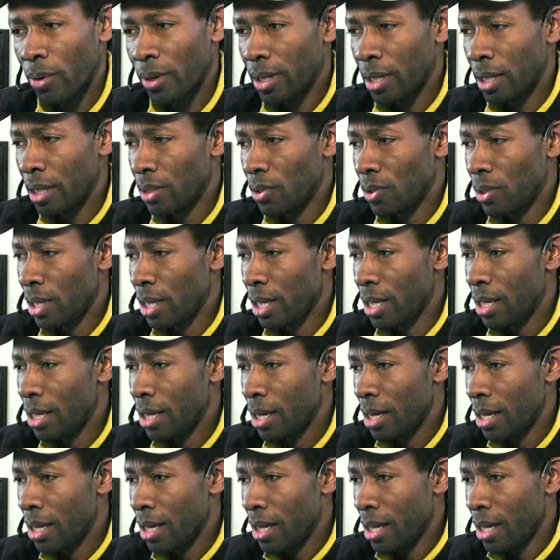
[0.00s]
It is the
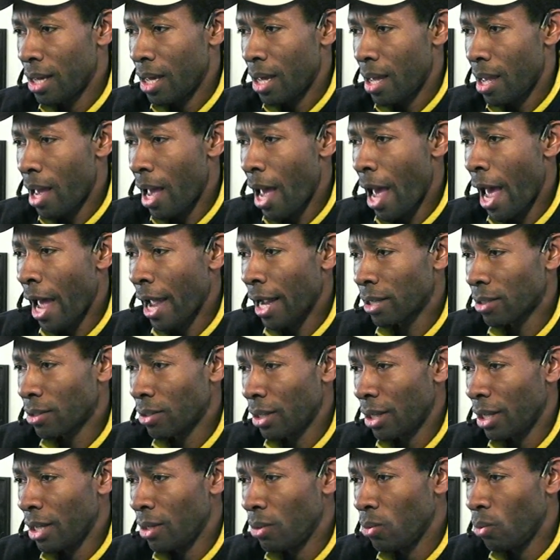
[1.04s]
act
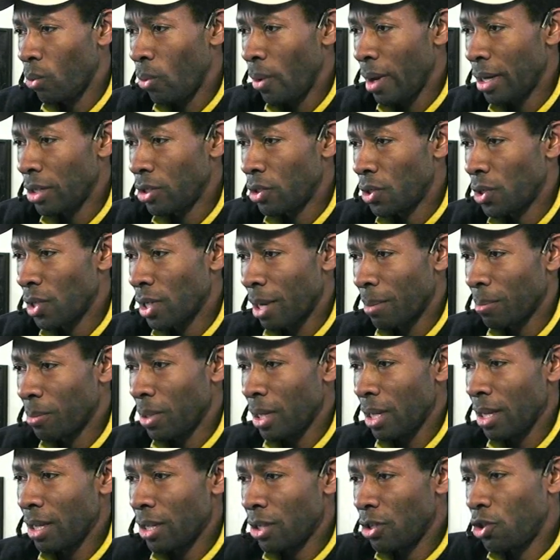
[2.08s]
in which
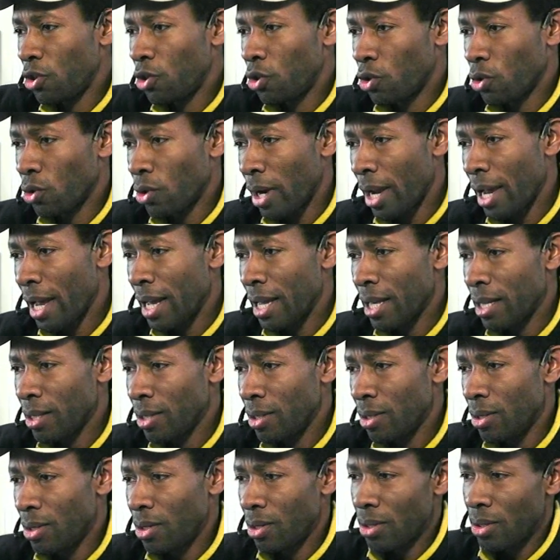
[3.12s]
something is
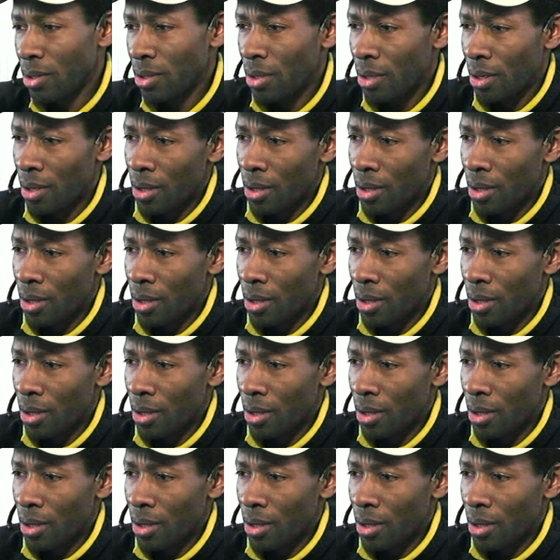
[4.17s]
transmuted